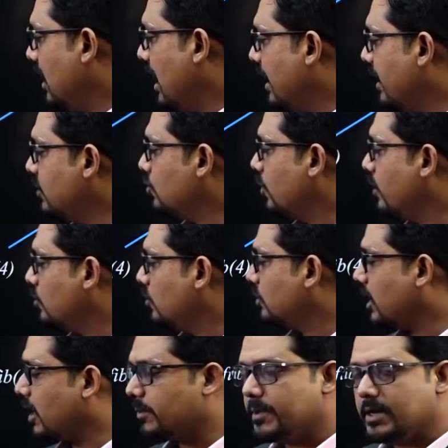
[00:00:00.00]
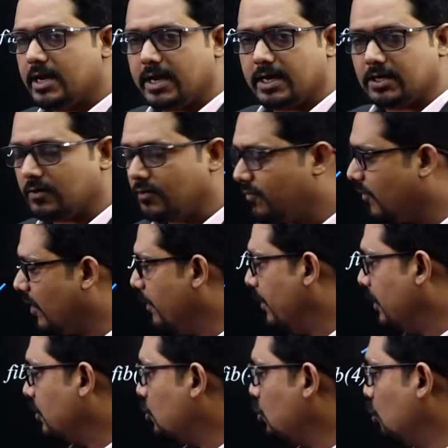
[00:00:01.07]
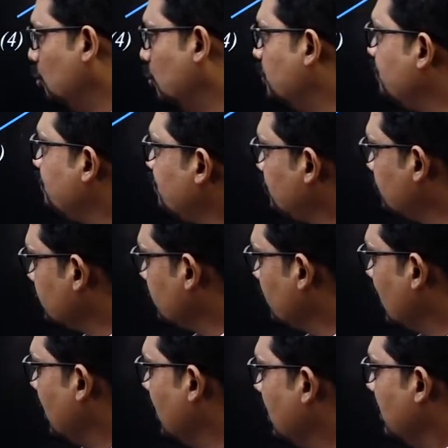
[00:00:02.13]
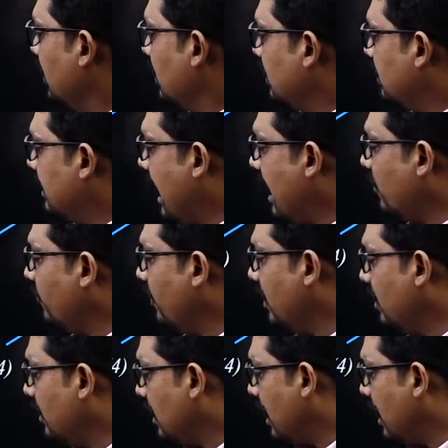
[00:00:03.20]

and is going to terminate fib2. That will